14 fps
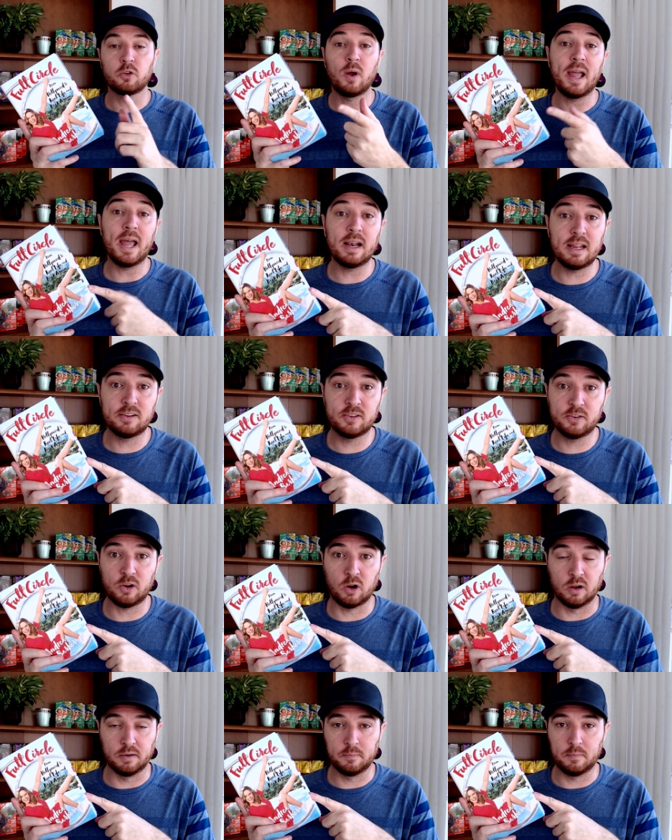I had a head
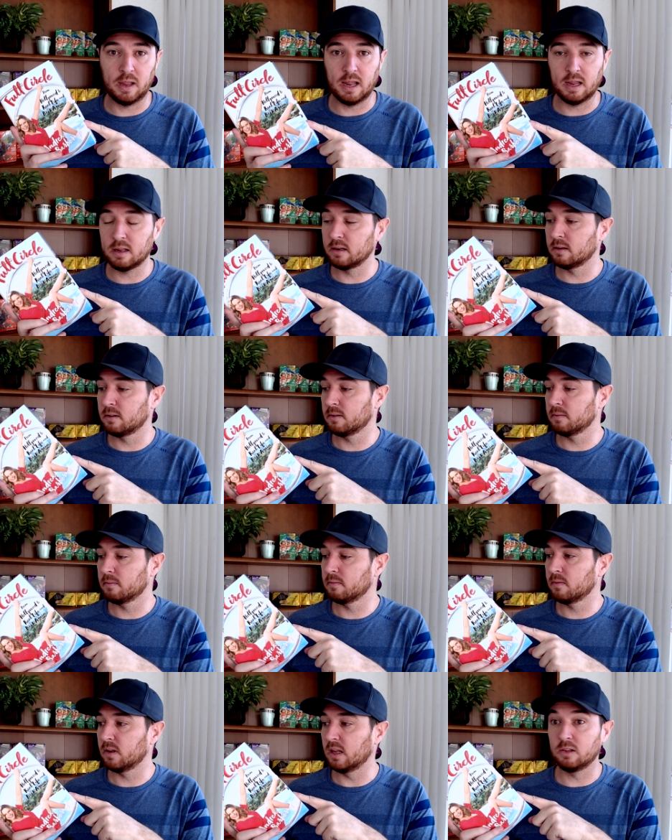start, and
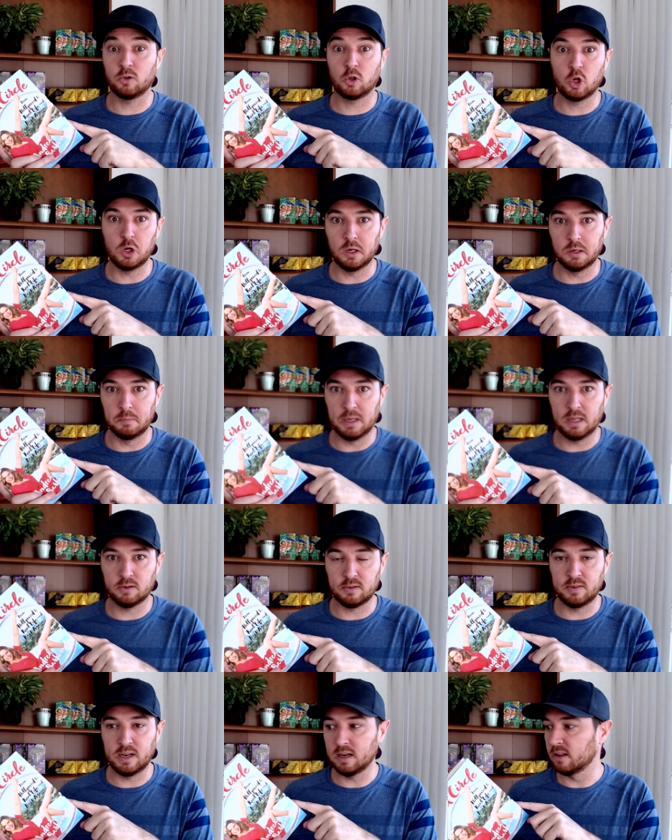it's good because I
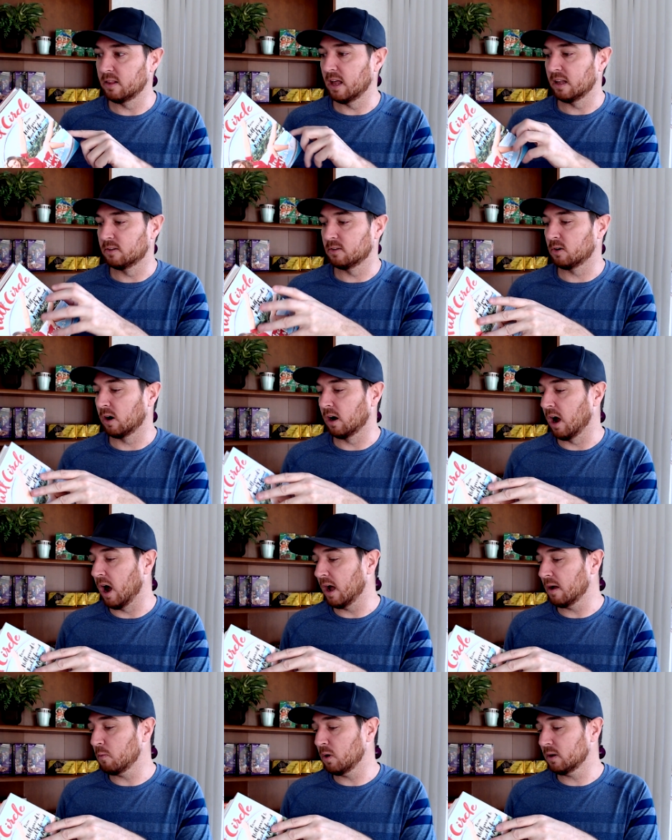needed the head start.
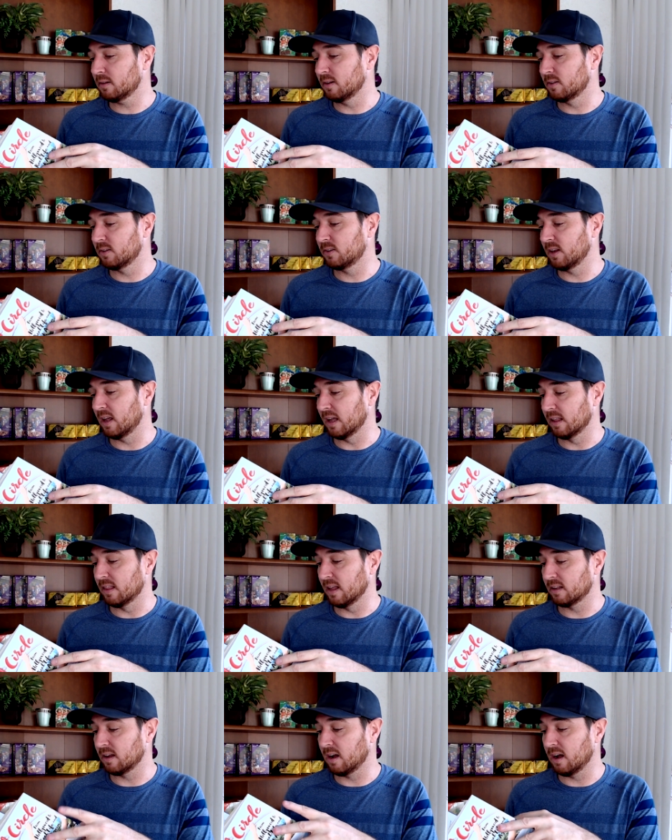I want to say
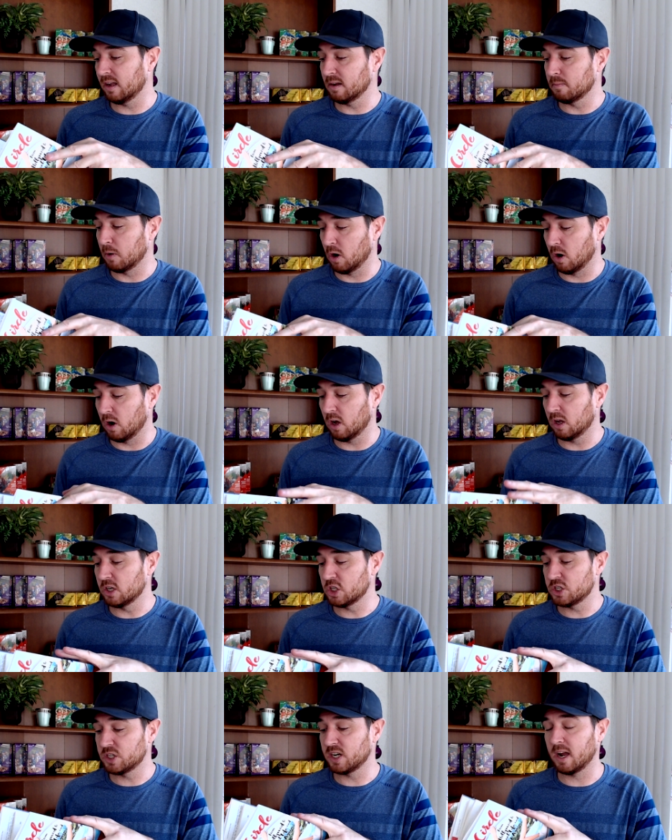that I am on
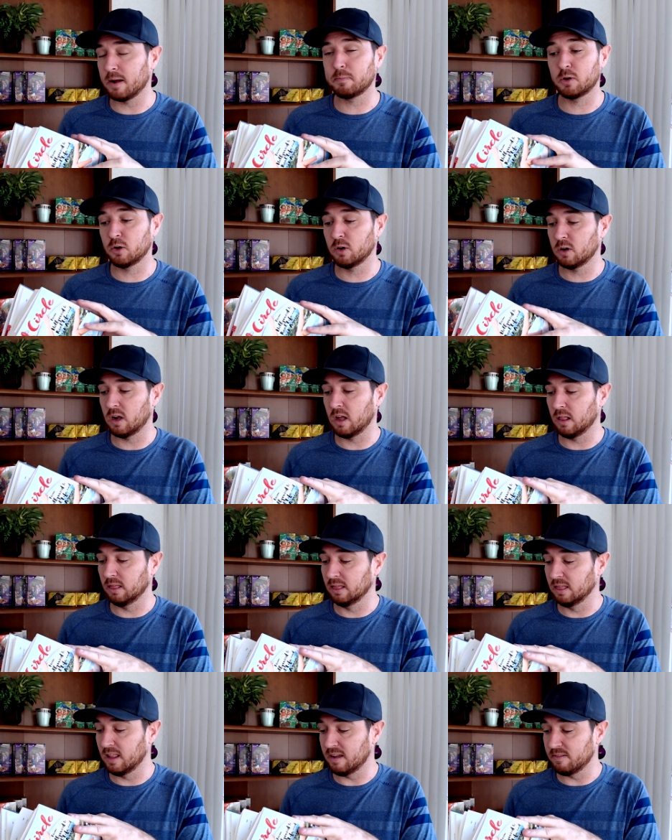chapter
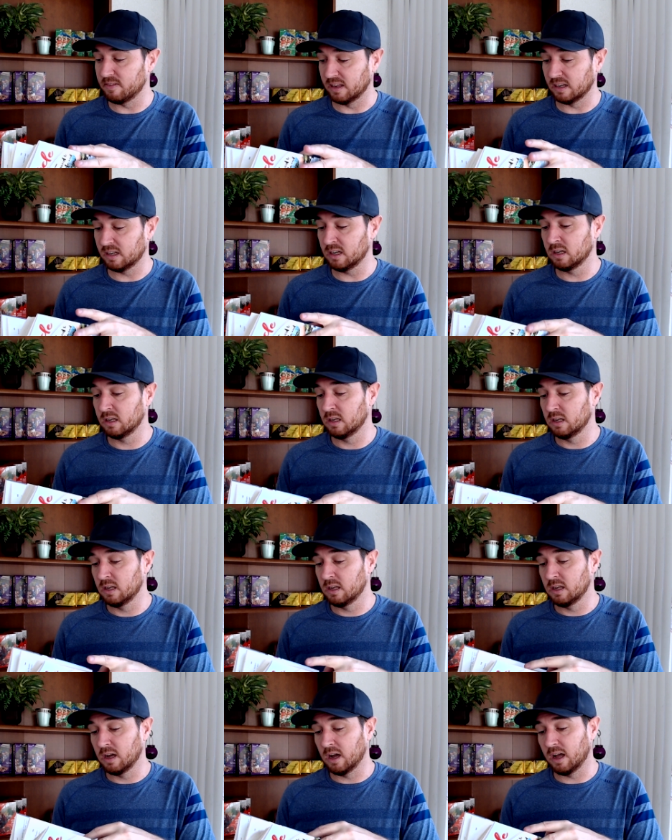11.
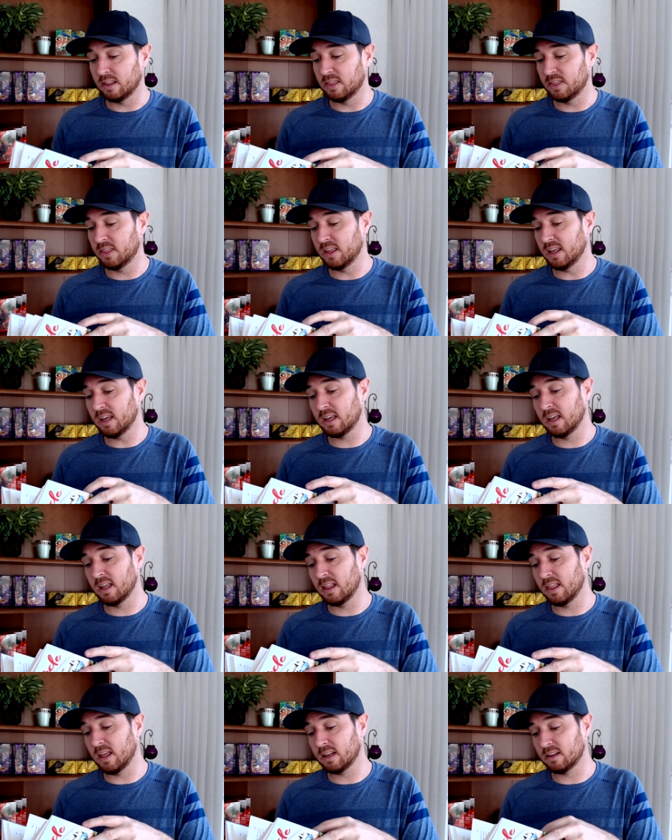I think
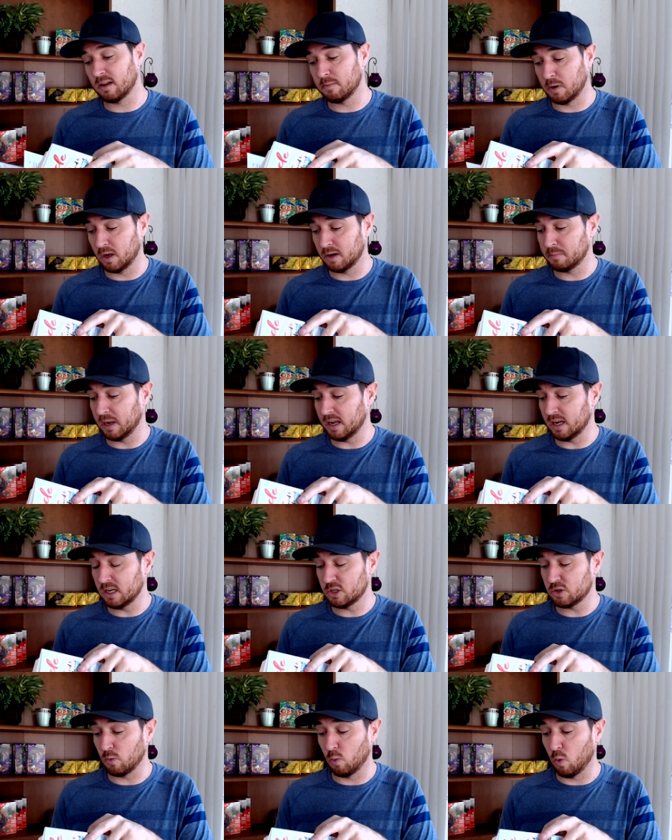that I'm on
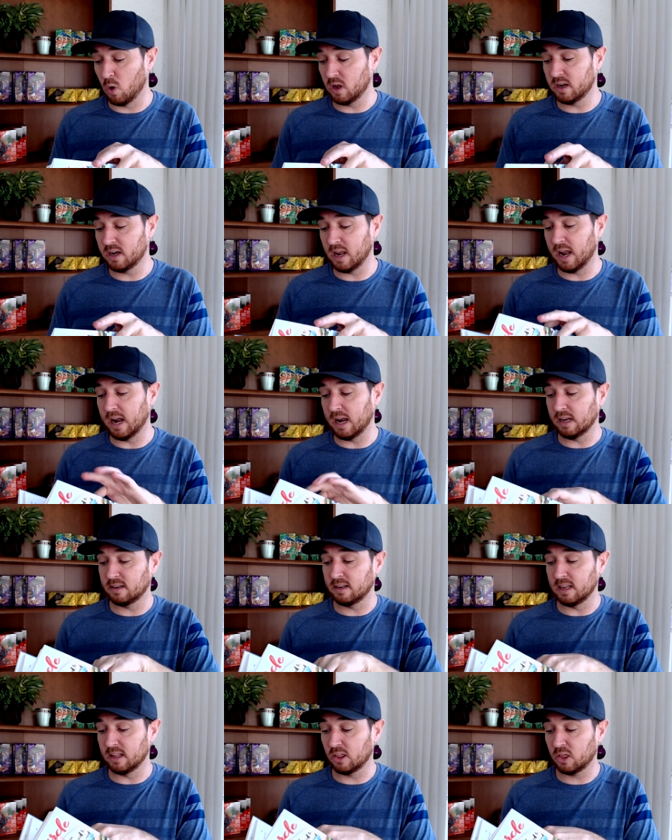page
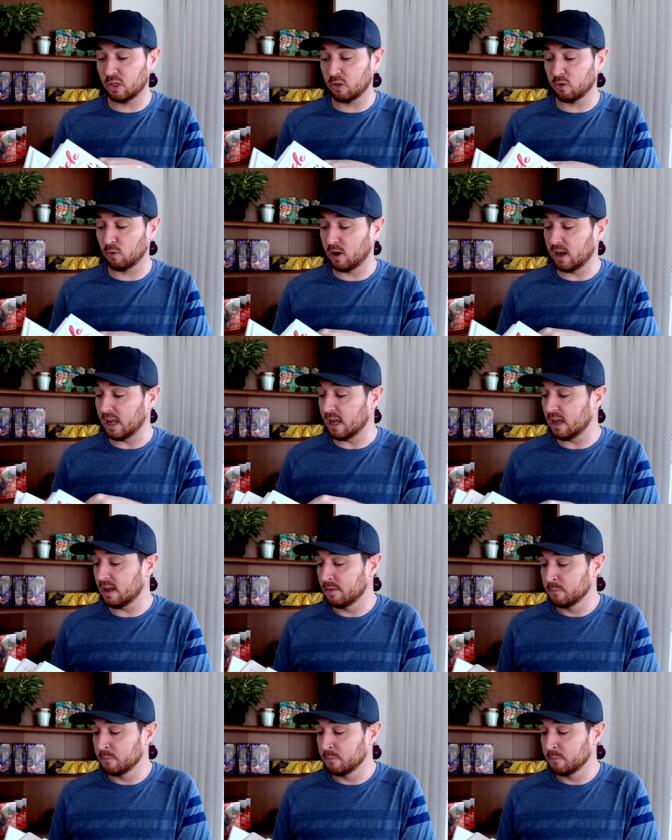183